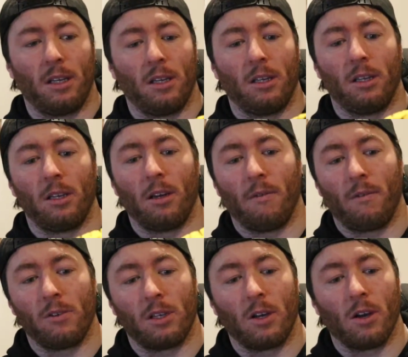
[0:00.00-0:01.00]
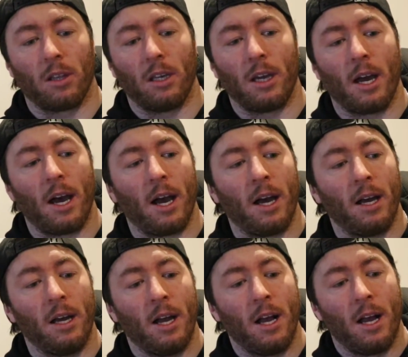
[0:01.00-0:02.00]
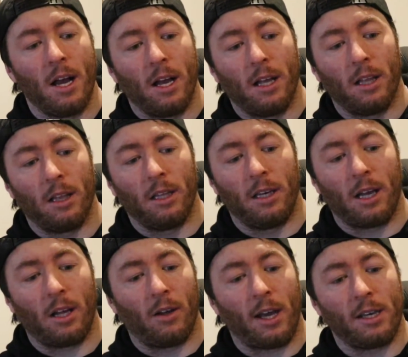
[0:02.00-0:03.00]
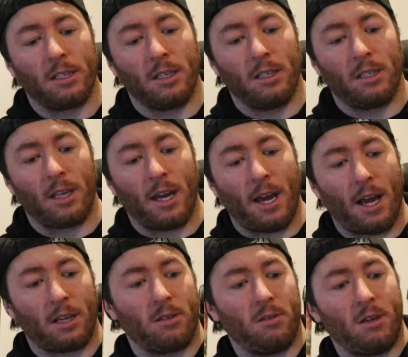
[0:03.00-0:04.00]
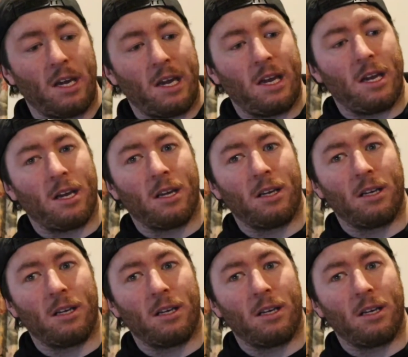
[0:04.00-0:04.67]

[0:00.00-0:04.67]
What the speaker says: And it obviously got the yellow laces that actually